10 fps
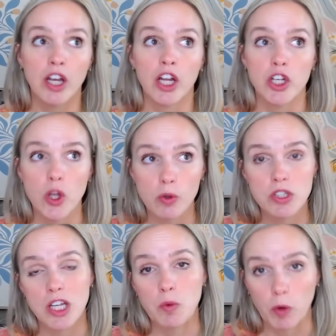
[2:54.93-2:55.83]
notes
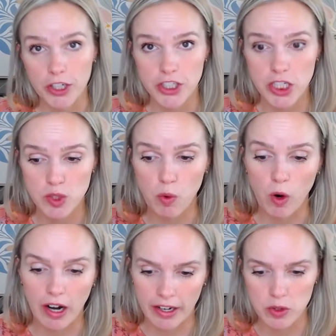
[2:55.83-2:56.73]
and worksheets for
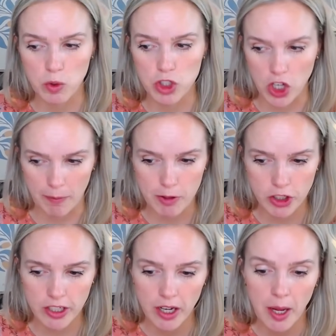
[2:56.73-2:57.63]
high school
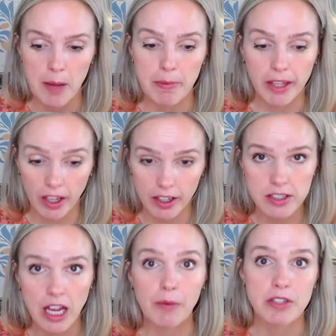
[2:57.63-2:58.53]
geometry because
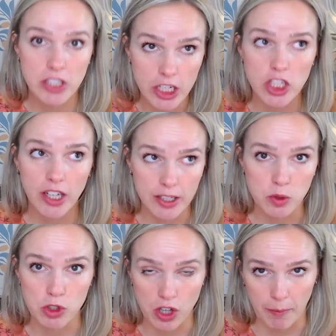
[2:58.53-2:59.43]
I was teaching high school
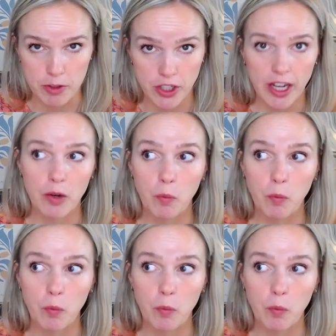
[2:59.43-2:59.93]
geometry and